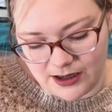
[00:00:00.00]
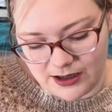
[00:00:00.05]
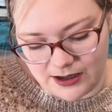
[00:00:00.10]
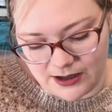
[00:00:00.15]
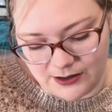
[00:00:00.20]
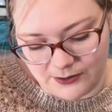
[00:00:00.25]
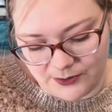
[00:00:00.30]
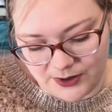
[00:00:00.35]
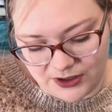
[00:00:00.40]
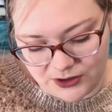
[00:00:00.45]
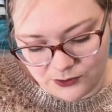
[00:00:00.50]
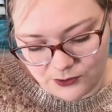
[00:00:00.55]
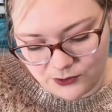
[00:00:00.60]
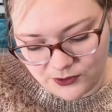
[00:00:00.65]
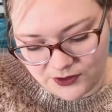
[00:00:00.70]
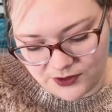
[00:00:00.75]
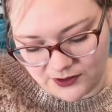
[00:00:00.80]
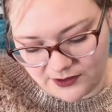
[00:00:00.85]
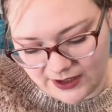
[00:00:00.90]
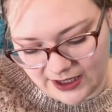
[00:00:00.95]
which
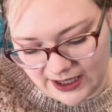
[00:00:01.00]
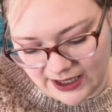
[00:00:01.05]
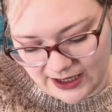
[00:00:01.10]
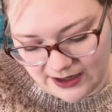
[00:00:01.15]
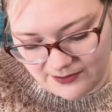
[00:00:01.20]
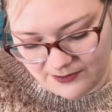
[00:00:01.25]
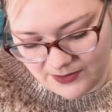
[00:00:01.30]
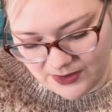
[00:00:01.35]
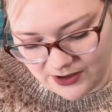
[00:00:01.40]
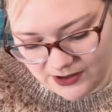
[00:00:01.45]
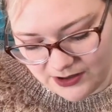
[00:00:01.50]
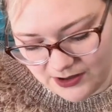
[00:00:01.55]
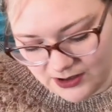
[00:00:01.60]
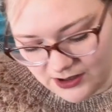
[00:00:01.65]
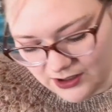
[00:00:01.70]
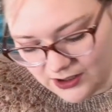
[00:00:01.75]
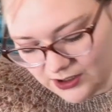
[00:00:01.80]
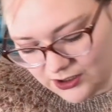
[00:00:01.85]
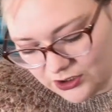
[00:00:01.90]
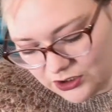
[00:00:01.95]
also came
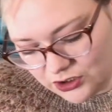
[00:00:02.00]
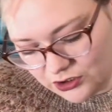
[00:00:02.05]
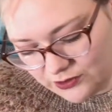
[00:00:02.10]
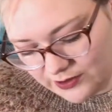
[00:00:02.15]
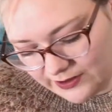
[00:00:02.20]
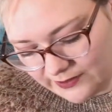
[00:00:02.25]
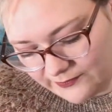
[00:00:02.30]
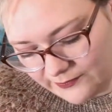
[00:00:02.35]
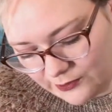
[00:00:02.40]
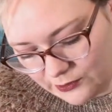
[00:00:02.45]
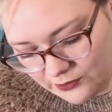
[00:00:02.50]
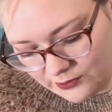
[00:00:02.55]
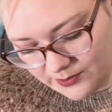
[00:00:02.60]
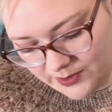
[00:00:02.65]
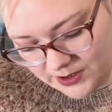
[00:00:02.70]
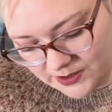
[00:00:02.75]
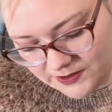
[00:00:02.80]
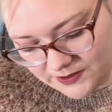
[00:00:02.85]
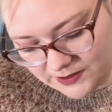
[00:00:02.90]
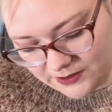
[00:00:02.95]
during Vlogmas,
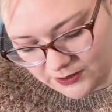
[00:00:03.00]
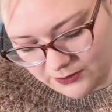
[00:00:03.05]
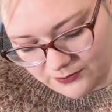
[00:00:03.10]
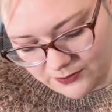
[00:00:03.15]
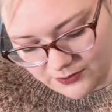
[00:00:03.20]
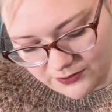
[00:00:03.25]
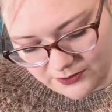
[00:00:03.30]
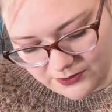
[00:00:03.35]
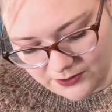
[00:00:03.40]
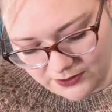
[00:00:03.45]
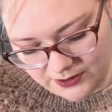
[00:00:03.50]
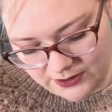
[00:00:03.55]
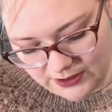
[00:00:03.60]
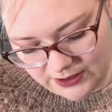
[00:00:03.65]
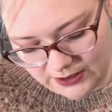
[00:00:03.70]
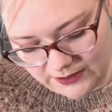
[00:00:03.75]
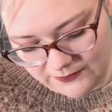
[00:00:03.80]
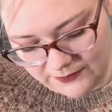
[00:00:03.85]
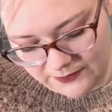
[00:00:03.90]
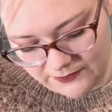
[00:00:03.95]
so you will,
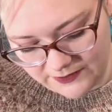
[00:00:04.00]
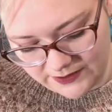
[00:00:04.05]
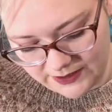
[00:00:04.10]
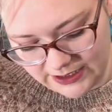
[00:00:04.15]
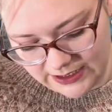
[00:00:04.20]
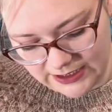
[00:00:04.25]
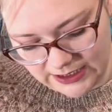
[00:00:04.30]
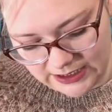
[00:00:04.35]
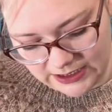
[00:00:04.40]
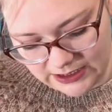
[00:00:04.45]
if you've seen it,